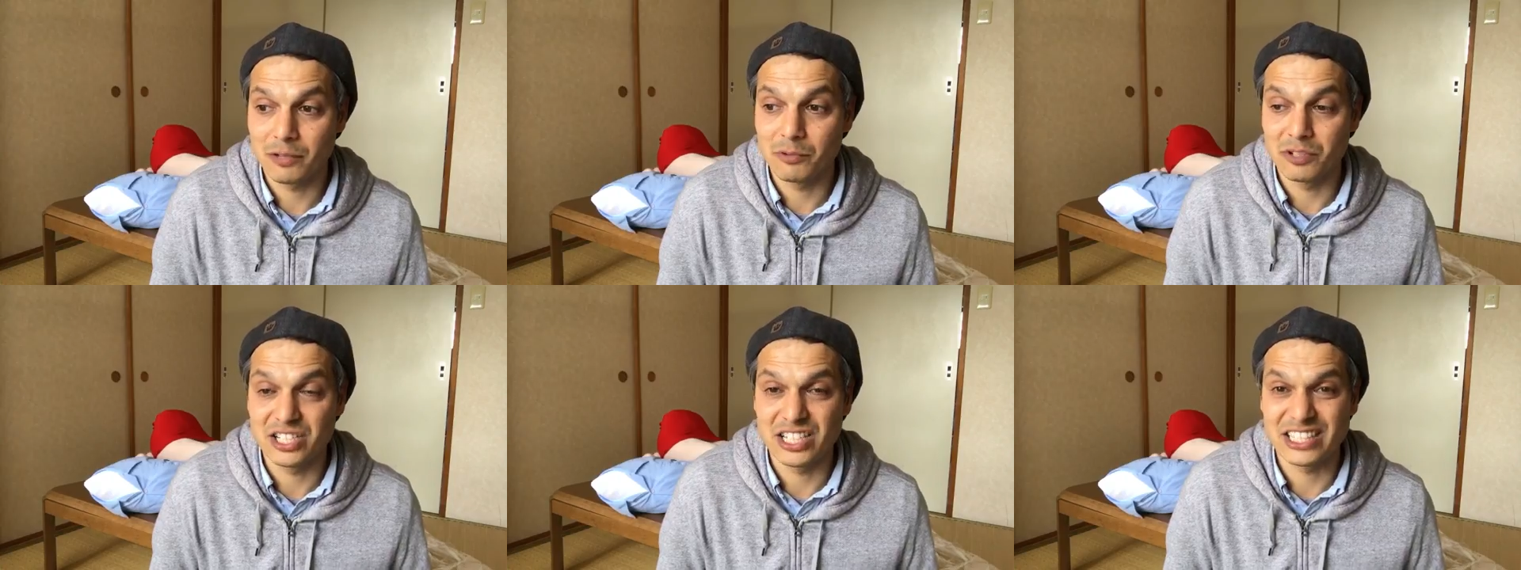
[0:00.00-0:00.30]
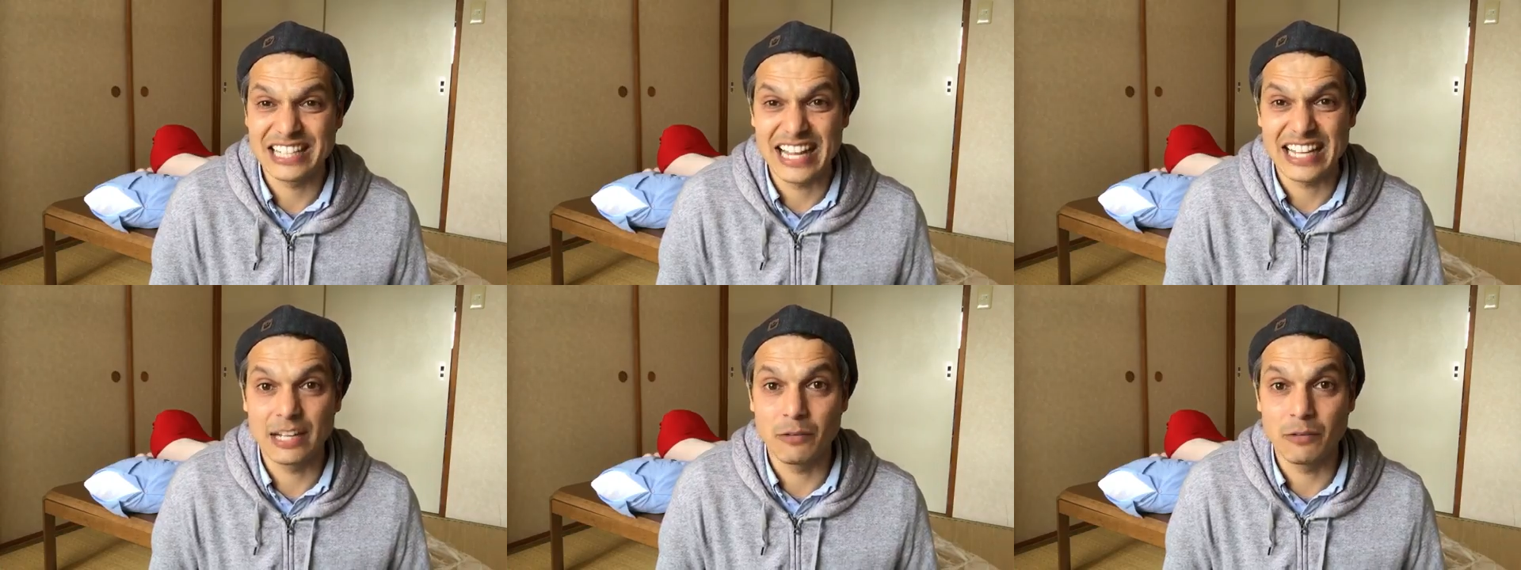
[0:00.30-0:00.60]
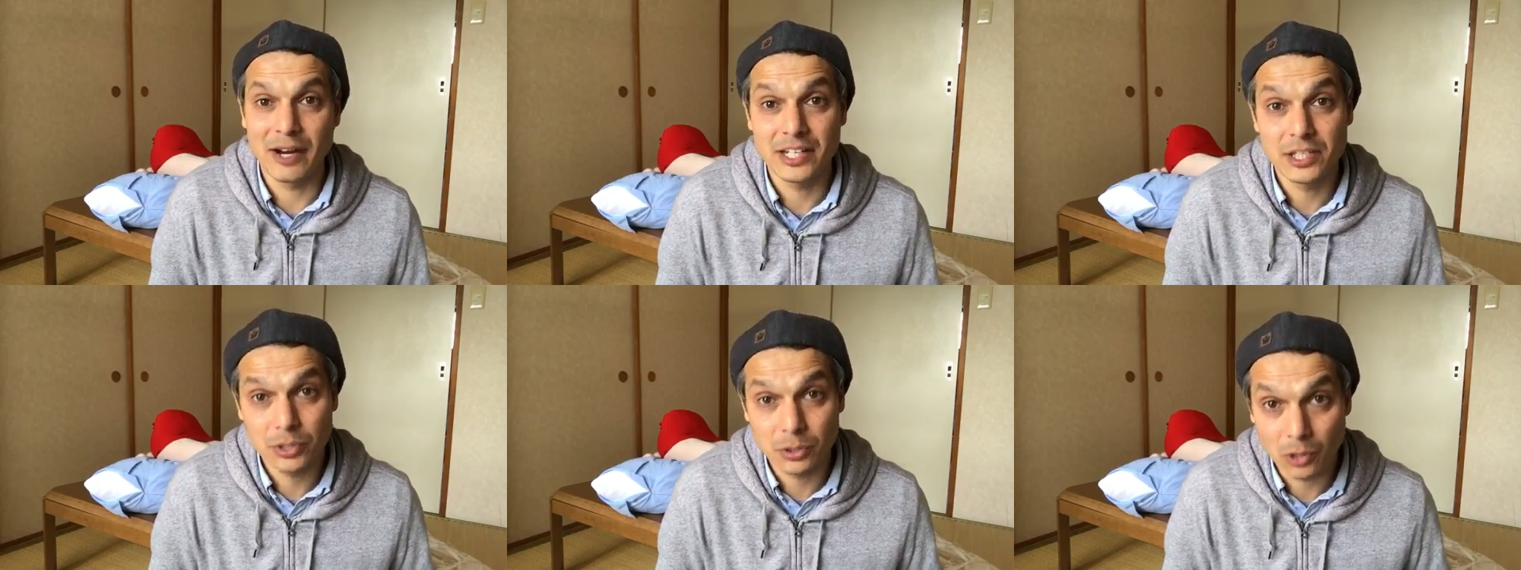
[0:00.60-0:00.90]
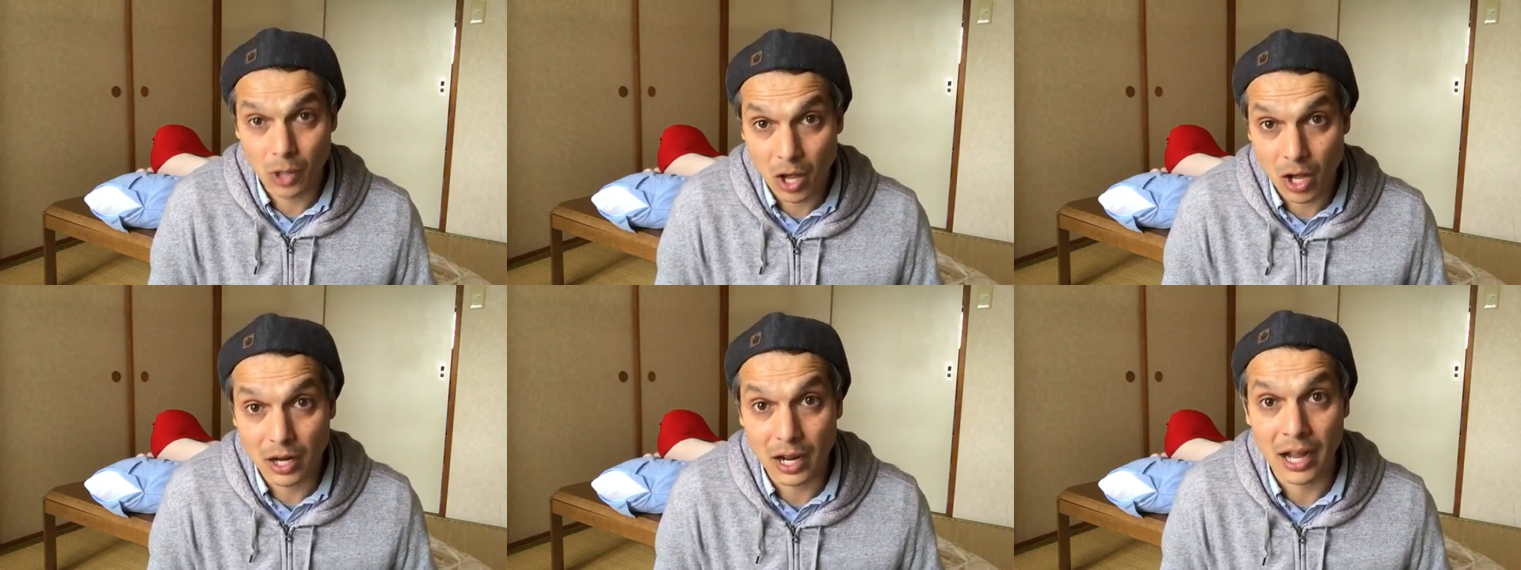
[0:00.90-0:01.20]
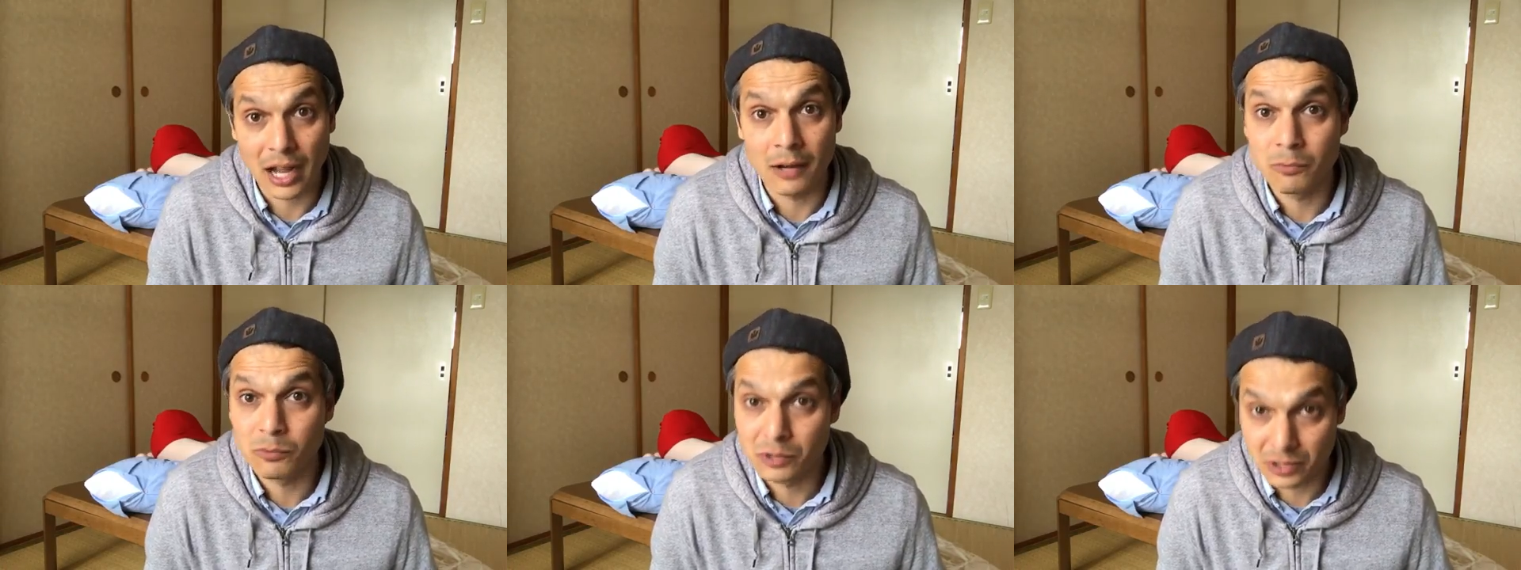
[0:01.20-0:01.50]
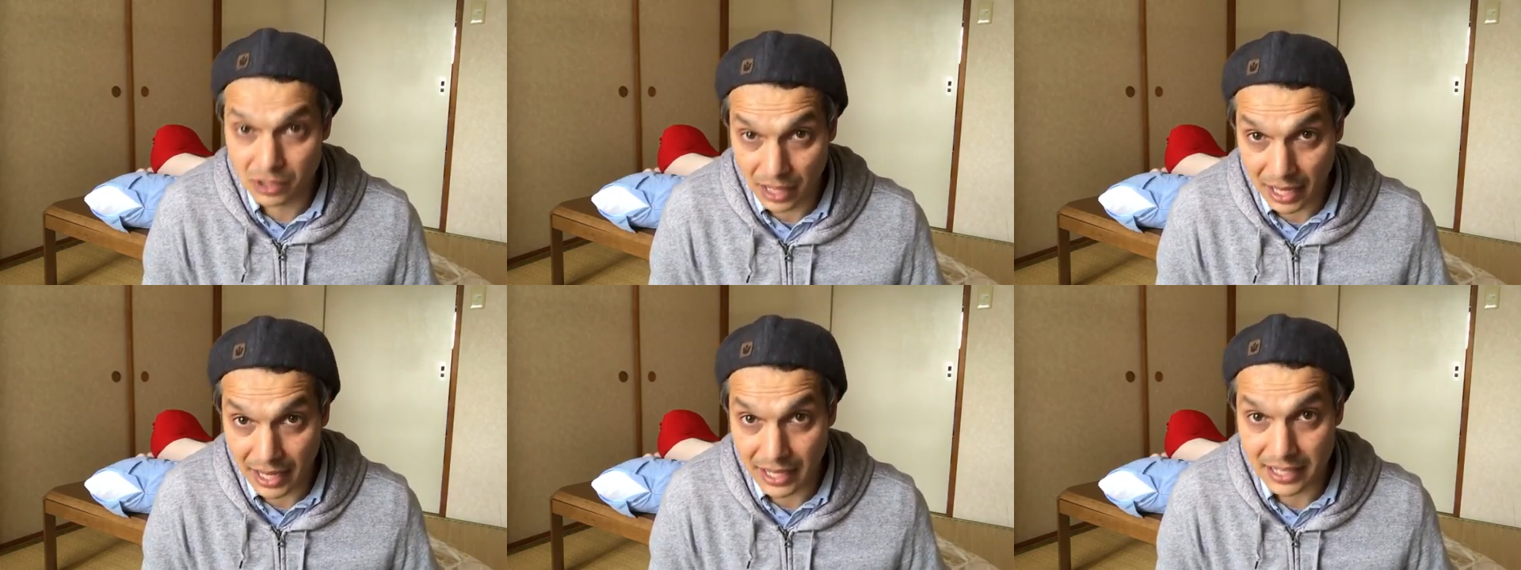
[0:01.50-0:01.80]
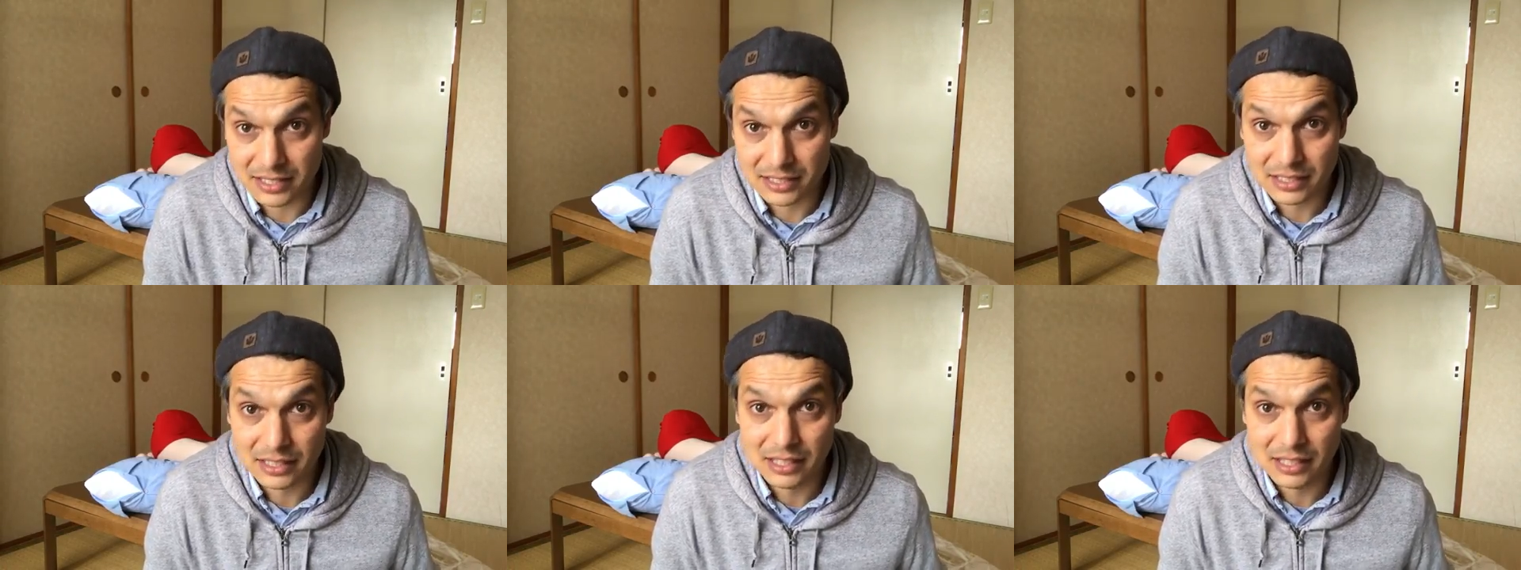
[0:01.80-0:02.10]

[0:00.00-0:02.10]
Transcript: which is taking way too long, I realize,